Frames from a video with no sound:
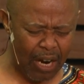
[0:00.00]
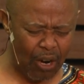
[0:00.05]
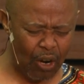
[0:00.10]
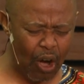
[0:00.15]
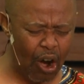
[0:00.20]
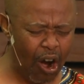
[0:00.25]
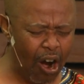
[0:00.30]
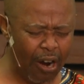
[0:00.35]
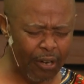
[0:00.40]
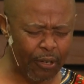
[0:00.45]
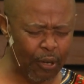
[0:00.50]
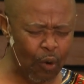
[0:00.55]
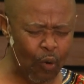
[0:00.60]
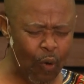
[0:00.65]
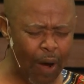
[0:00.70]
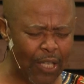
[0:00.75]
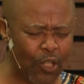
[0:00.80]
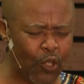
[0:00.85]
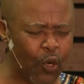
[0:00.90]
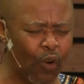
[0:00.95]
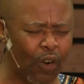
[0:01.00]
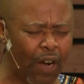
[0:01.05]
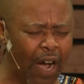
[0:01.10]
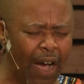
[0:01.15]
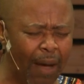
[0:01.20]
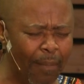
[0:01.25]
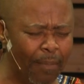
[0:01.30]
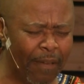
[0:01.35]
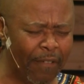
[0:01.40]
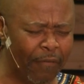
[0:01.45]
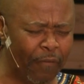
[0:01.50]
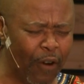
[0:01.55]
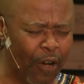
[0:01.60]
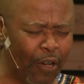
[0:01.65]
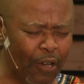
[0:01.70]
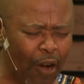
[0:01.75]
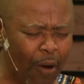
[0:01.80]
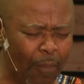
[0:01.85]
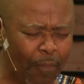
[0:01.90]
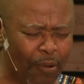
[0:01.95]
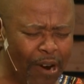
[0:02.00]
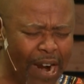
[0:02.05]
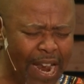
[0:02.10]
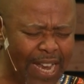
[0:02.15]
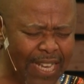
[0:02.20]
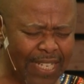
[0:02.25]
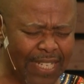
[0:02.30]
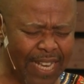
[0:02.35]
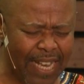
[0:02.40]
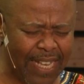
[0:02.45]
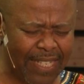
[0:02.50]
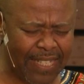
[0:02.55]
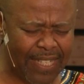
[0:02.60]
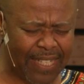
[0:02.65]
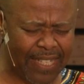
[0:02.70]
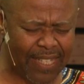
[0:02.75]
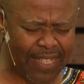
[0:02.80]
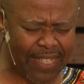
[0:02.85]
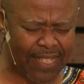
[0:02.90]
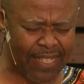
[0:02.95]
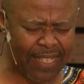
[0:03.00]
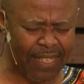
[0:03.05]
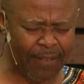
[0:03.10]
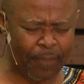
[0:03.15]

Lord, we want to come before your presence.